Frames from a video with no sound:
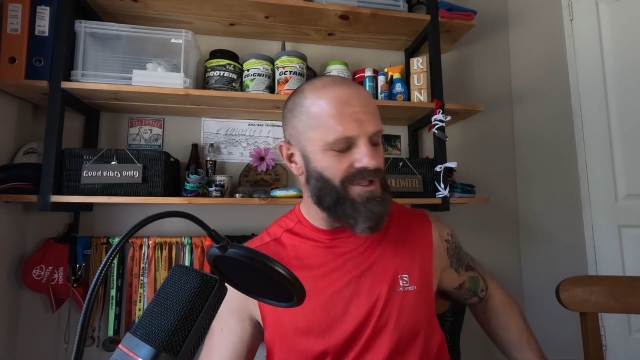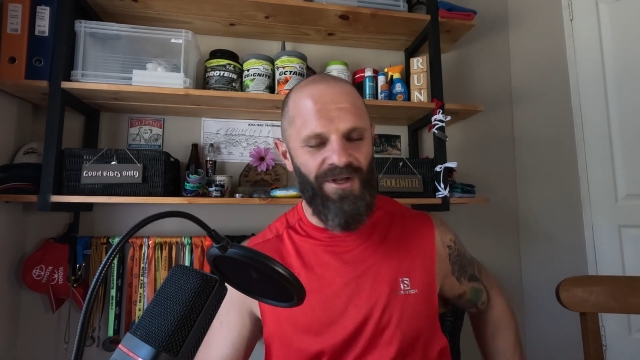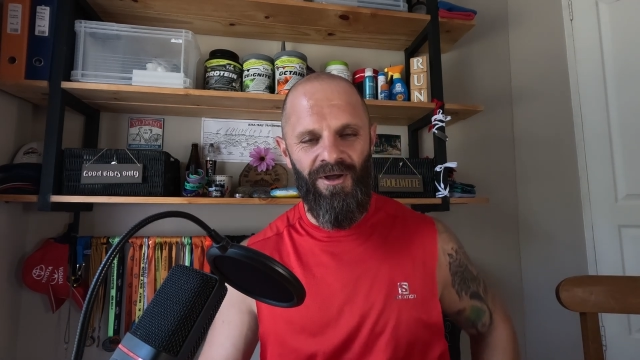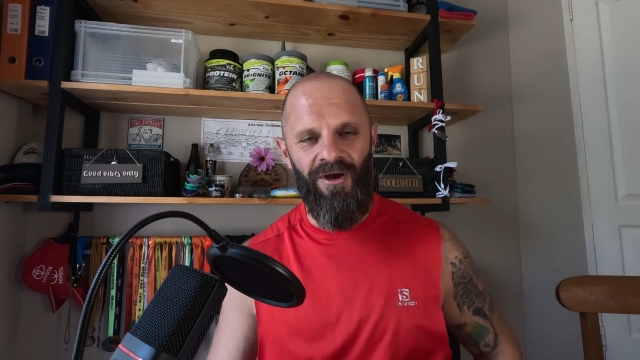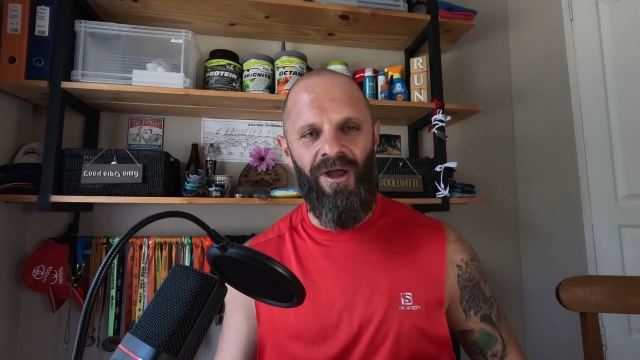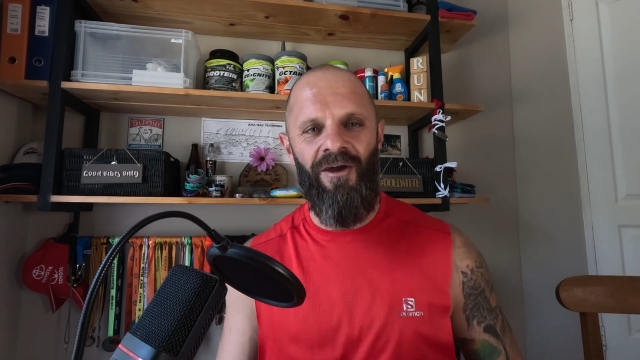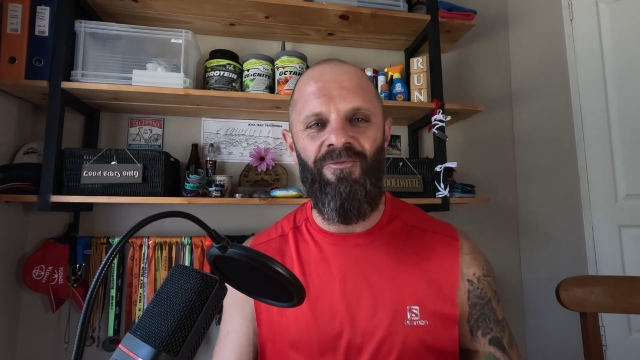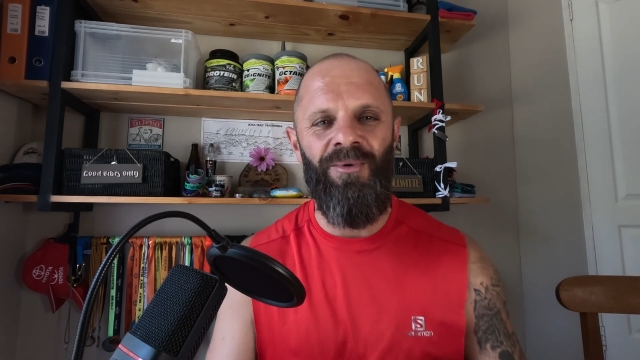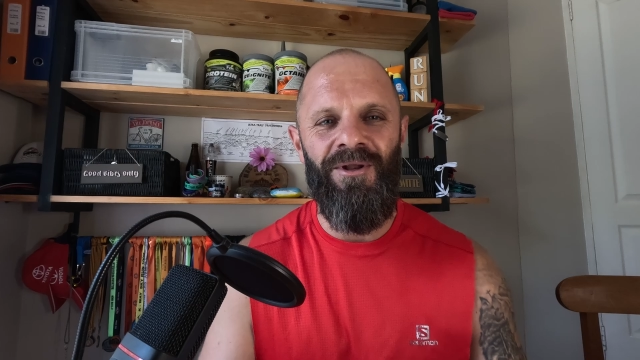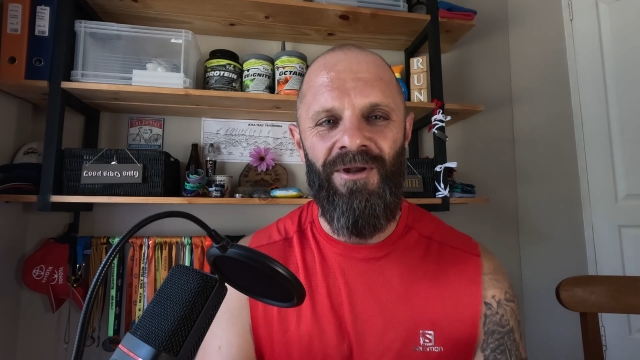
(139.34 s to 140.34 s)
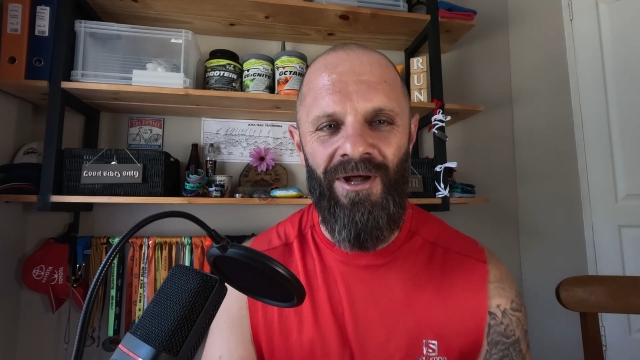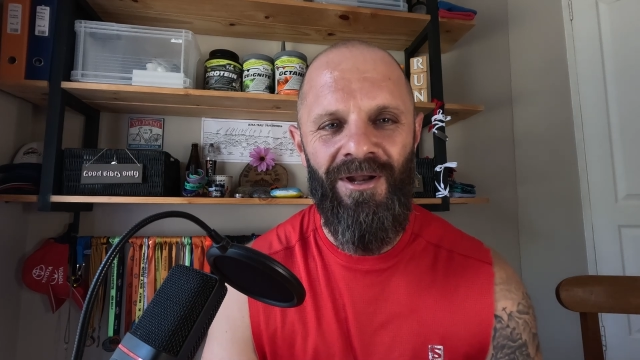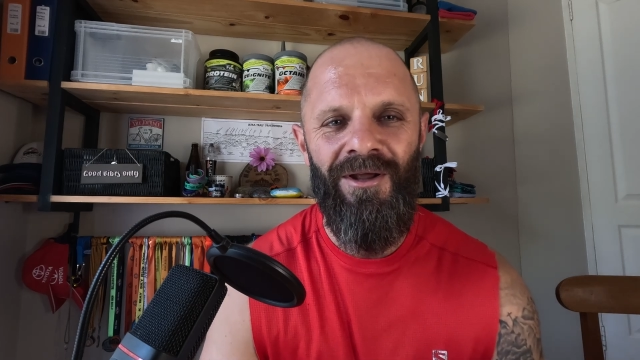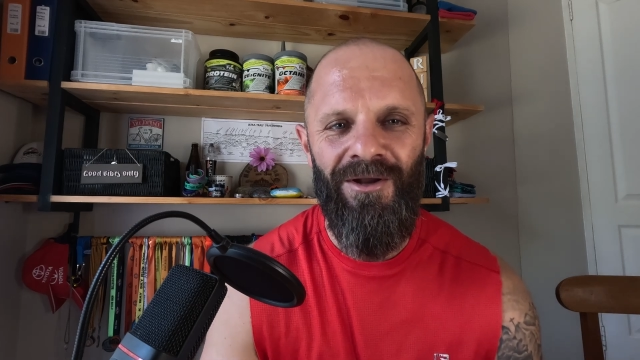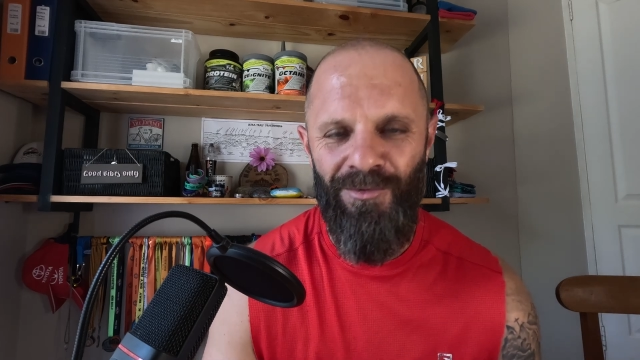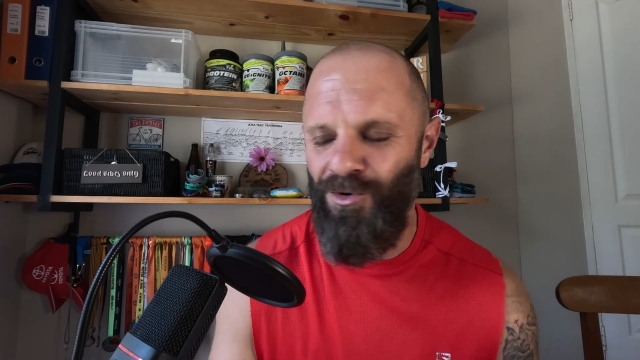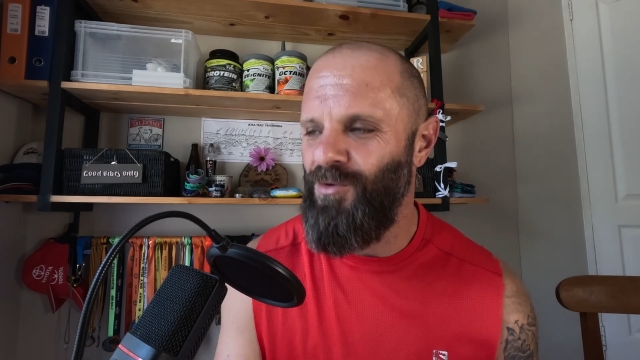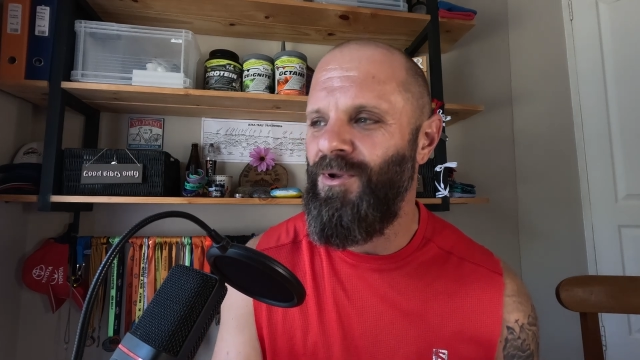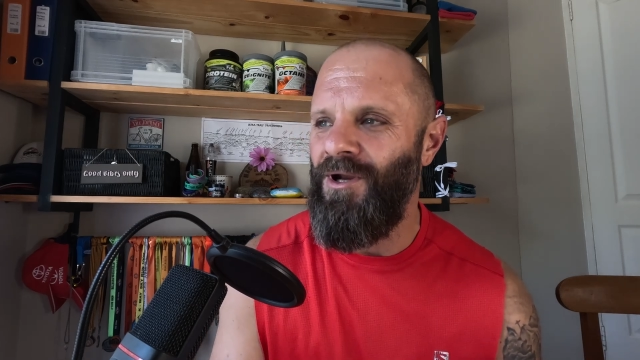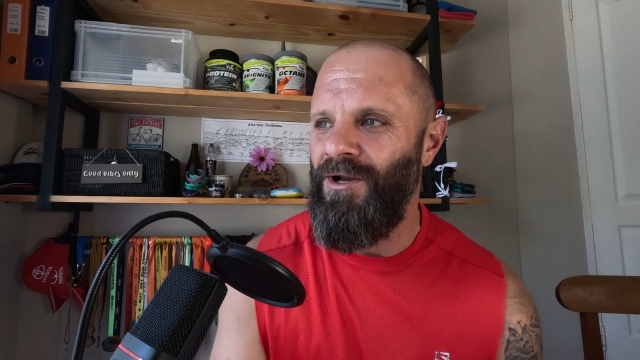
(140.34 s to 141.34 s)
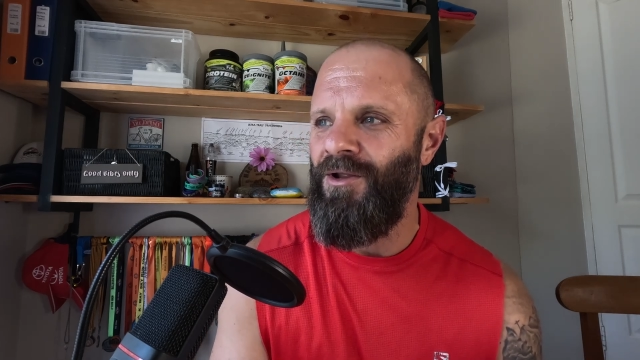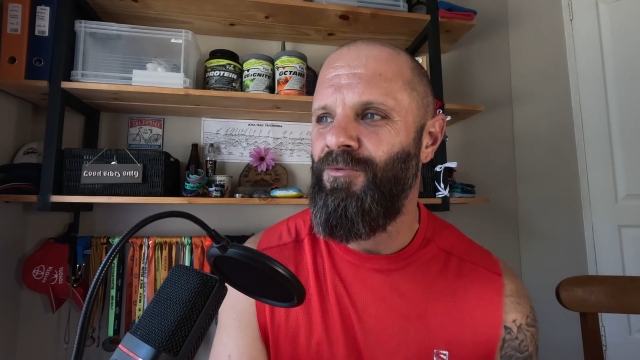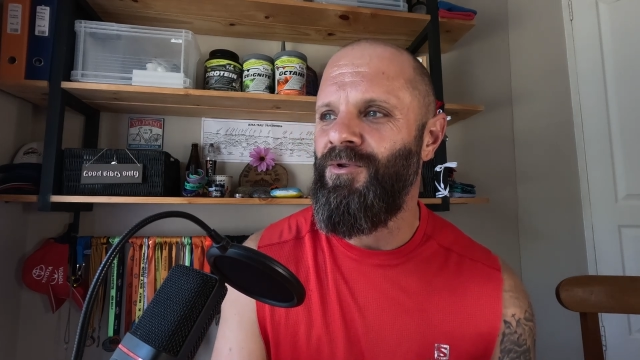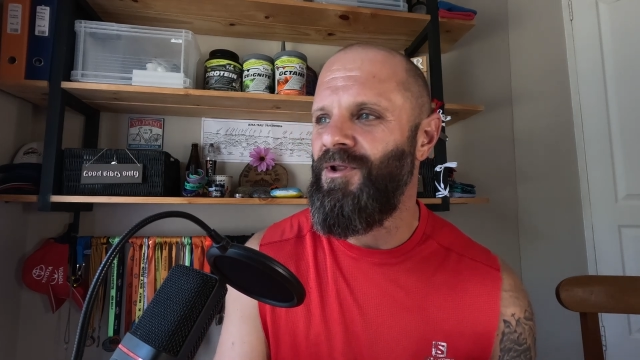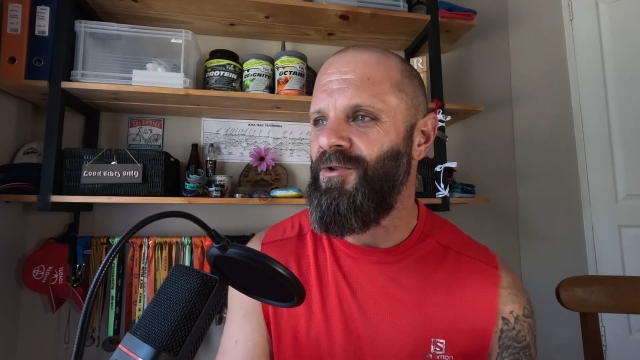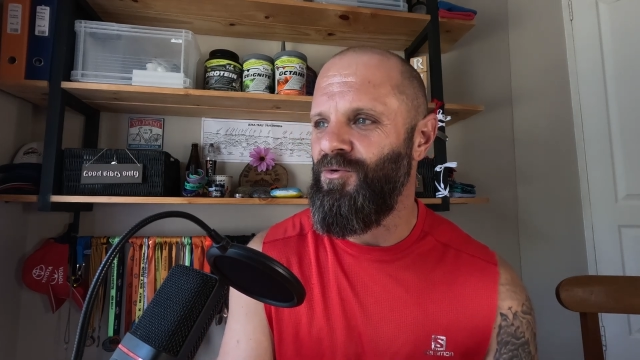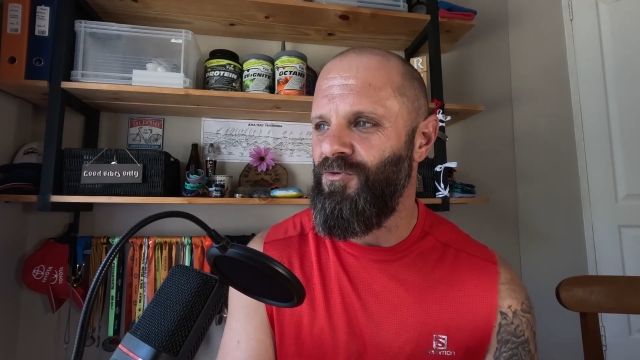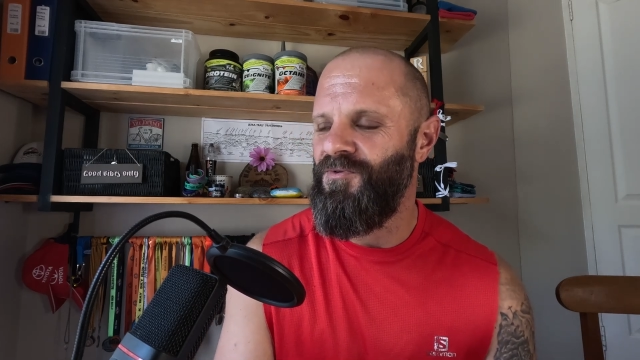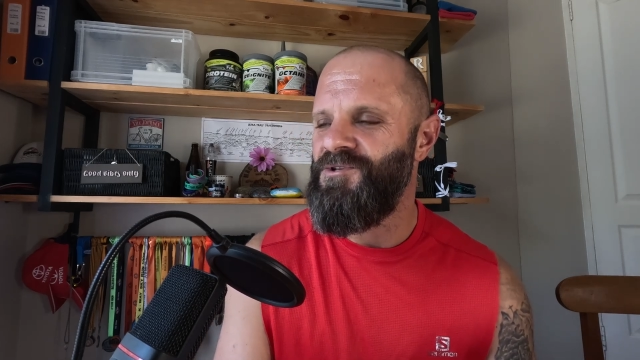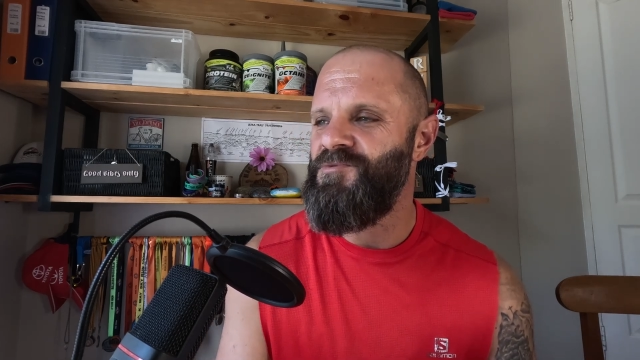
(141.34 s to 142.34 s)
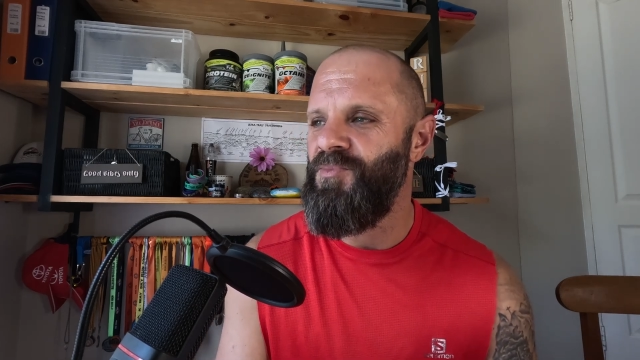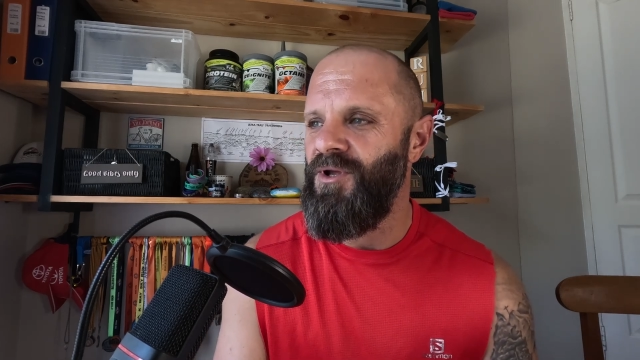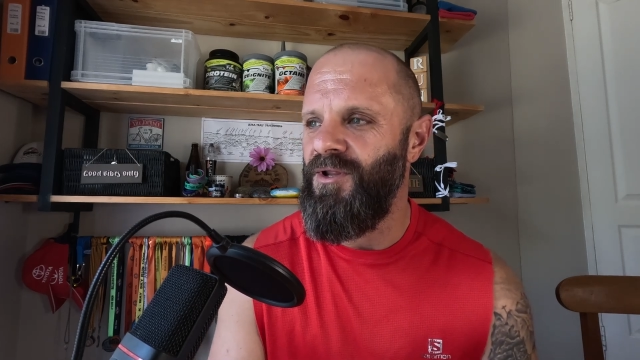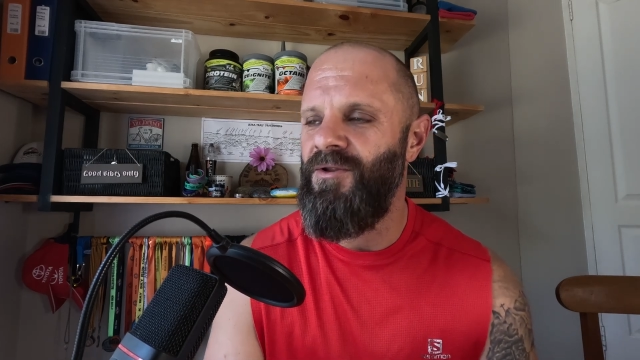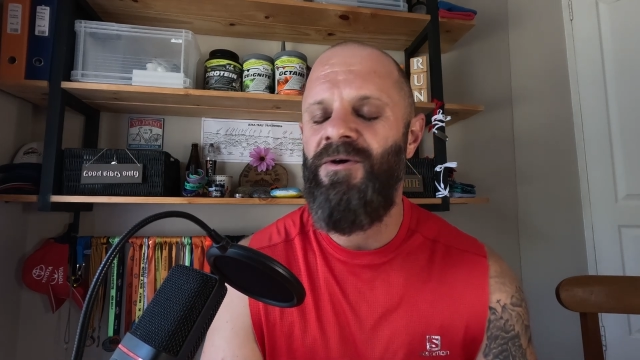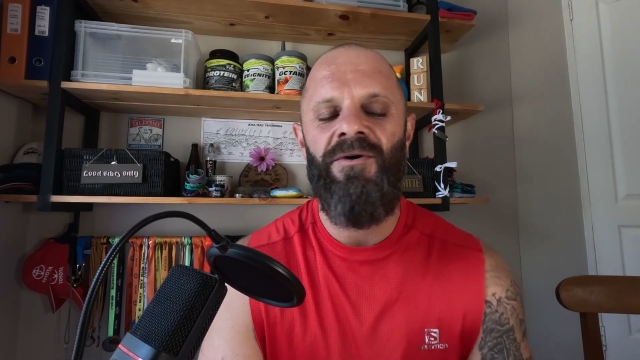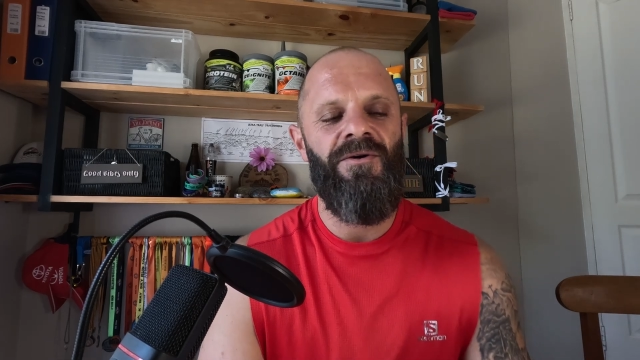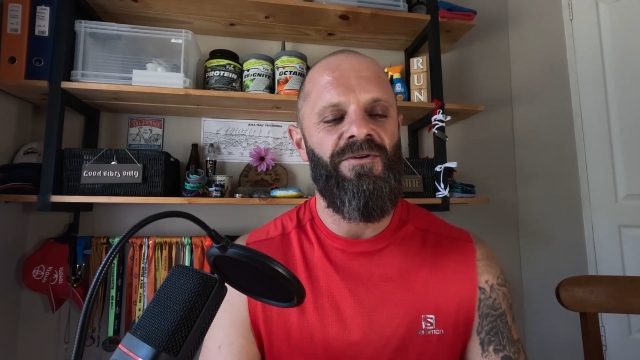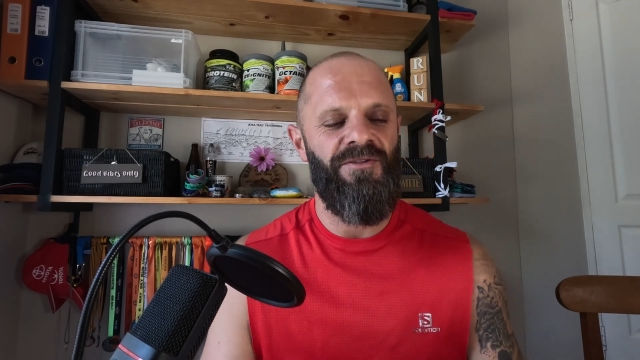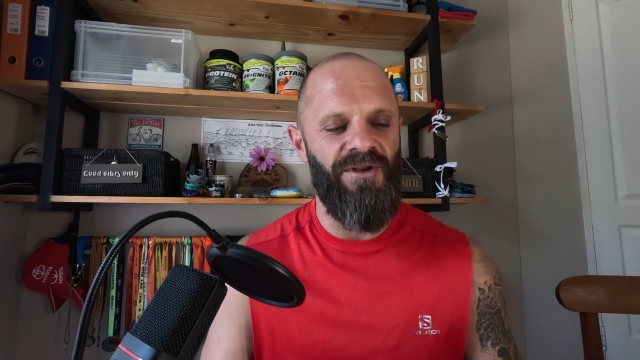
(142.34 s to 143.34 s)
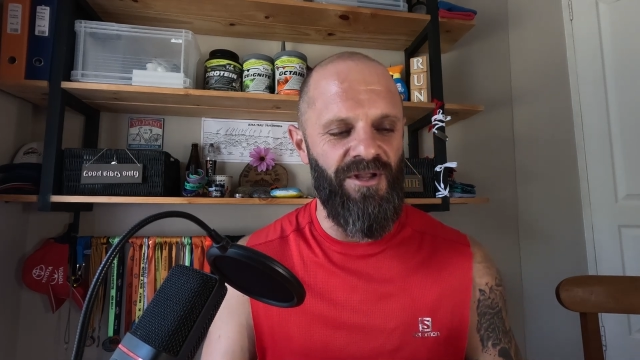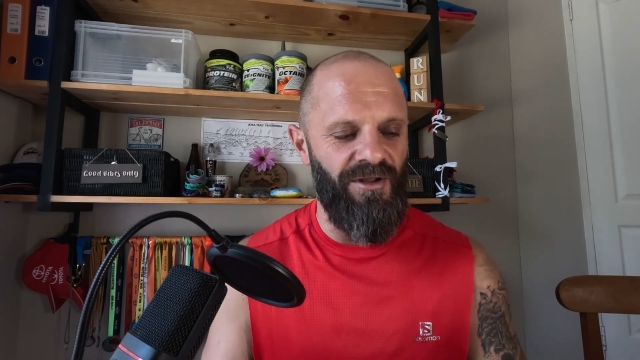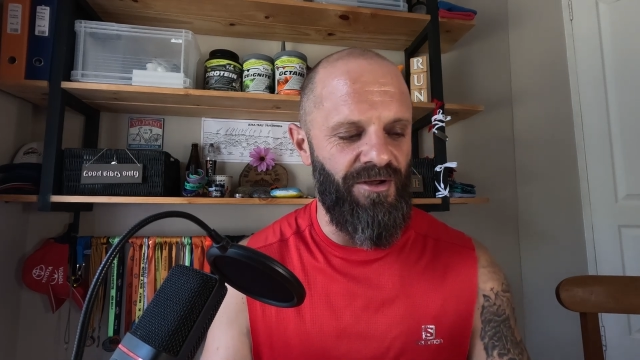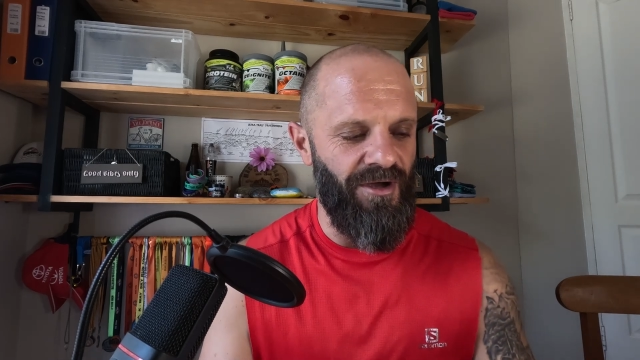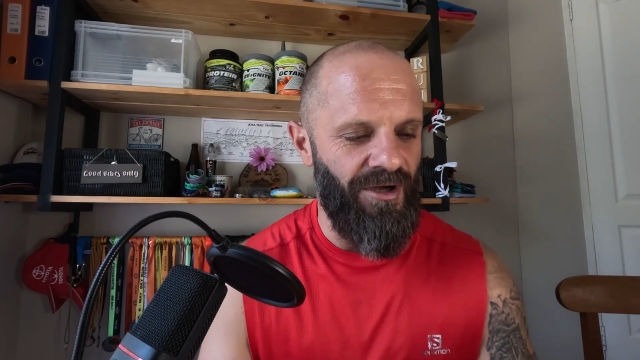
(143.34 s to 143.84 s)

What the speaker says: and I have been running and will be running with the Endorphin Speed 3